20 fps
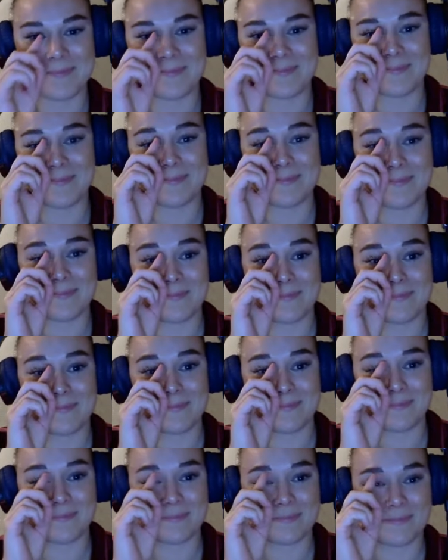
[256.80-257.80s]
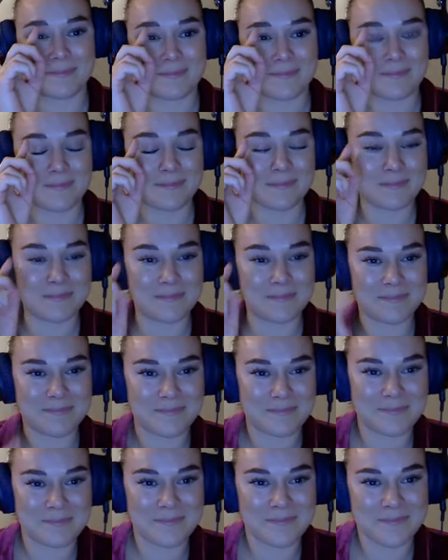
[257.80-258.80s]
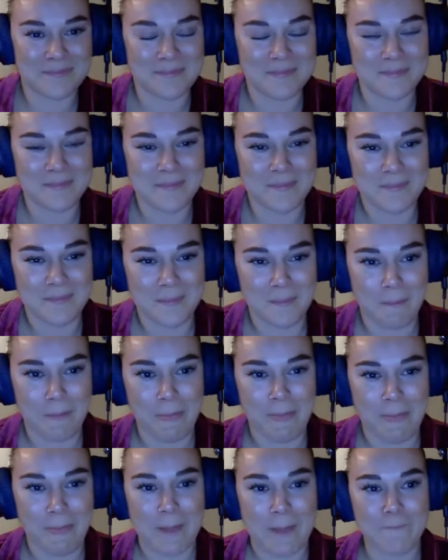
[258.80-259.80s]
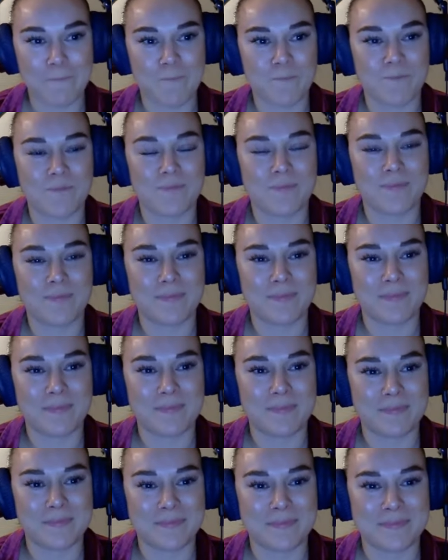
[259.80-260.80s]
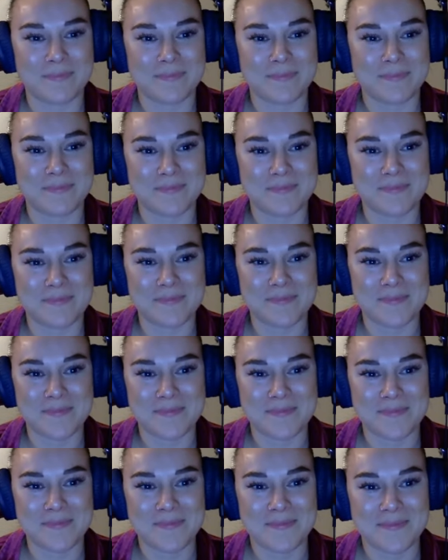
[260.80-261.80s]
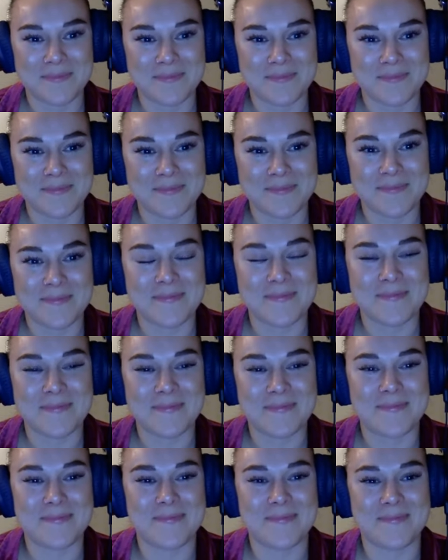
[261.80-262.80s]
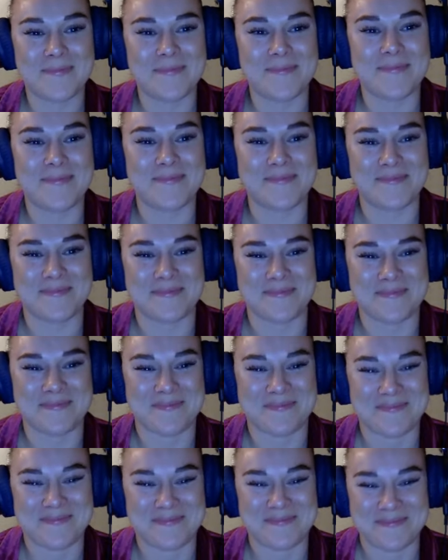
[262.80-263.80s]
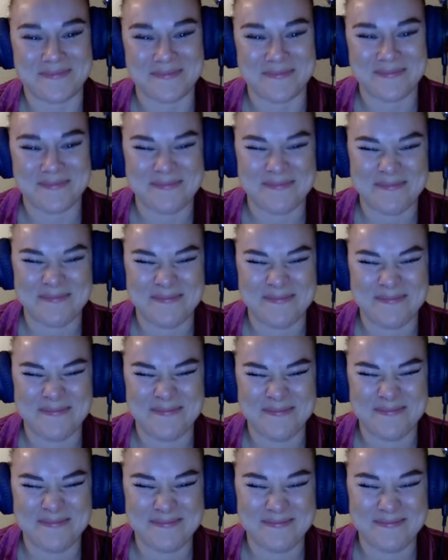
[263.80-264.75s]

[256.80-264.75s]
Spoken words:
This person isn't speaking.